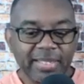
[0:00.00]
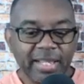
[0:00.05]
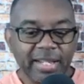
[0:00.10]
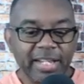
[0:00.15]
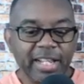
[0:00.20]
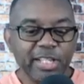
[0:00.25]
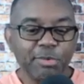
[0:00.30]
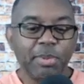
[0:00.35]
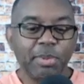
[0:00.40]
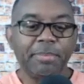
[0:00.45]
And
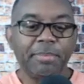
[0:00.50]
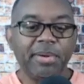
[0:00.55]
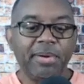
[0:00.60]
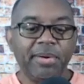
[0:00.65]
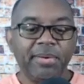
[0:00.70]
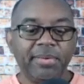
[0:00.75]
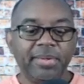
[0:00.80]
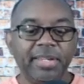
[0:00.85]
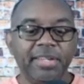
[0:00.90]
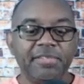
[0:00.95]
that's what
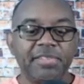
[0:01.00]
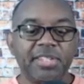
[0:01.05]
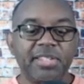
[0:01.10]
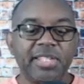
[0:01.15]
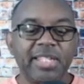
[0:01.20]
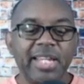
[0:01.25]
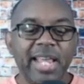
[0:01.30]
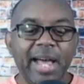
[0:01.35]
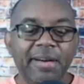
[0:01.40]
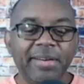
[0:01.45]
Paul gives us
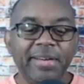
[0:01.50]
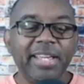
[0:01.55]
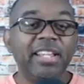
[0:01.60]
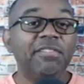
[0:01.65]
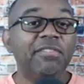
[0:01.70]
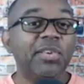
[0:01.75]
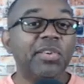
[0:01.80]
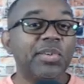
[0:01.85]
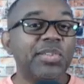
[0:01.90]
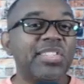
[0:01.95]
now
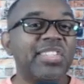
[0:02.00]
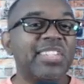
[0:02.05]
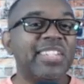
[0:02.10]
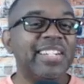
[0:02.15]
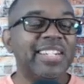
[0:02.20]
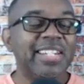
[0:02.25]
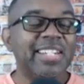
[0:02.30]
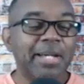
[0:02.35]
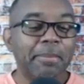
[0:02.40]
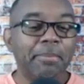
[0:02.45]
in verse
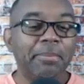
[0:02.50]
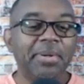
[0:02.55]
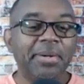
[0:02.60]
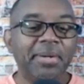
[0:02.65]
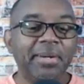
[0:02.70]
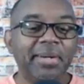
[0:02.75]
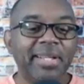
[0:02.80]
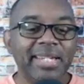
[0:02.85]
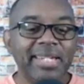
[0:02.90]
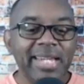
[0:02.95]
number
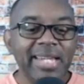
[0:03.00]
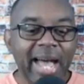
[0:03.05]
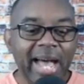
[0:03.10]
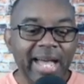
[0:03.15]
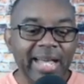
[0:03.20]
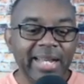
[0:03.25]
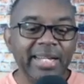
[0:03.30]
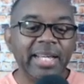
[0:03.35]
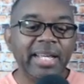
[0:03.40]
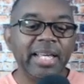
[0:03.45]

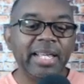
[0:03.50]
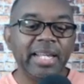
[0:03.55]
9.